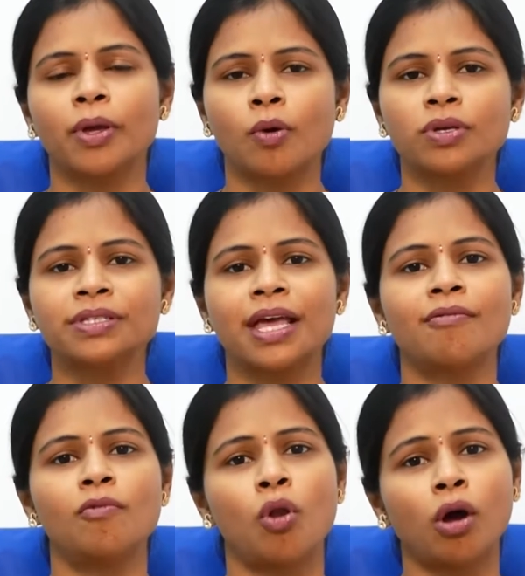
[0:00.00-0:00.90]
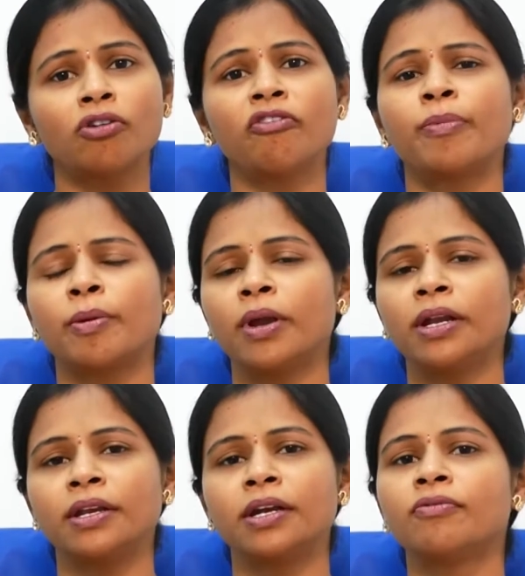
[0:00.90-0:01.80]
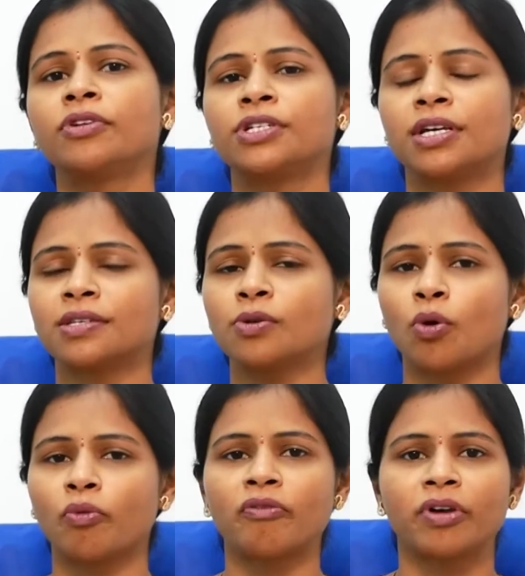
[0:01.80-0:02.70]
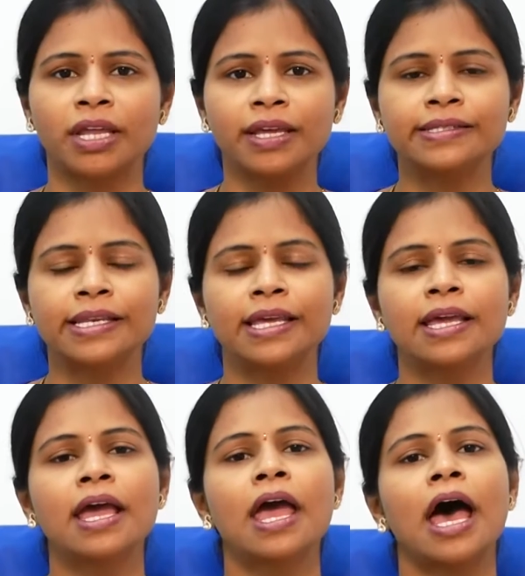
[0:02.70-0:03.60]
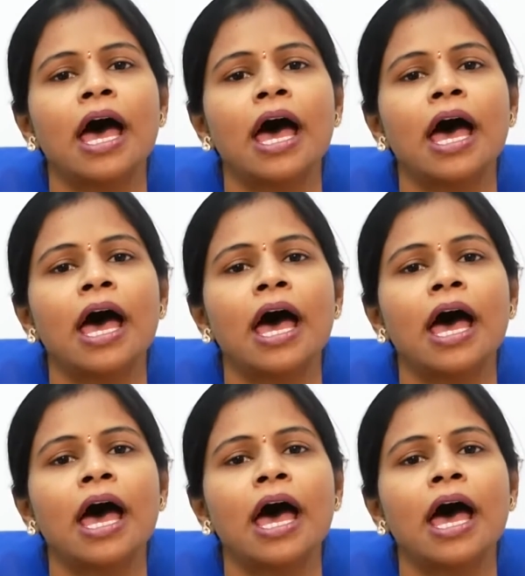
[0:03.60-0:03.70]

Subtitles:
because they have a lot of pigment in it which doesn't go away very easily,